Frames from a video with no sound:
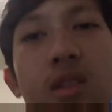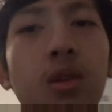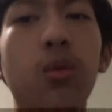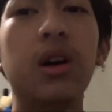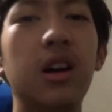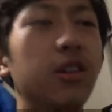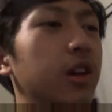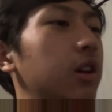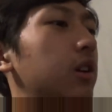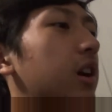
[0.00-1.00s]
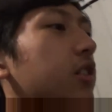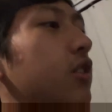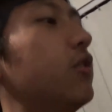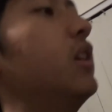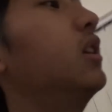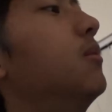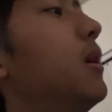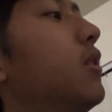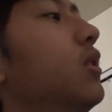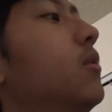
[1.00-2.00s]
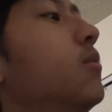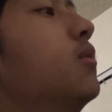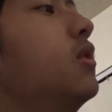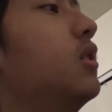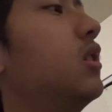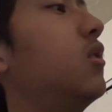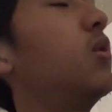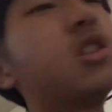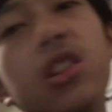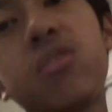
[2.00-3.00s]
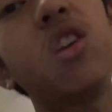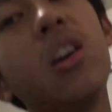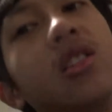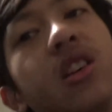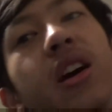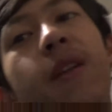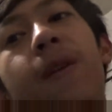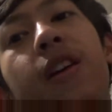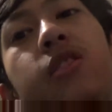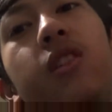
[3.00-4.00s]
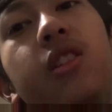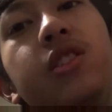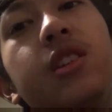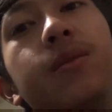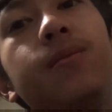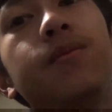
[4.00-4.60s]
a underrated method, which is Ronza, Advanced Ronza.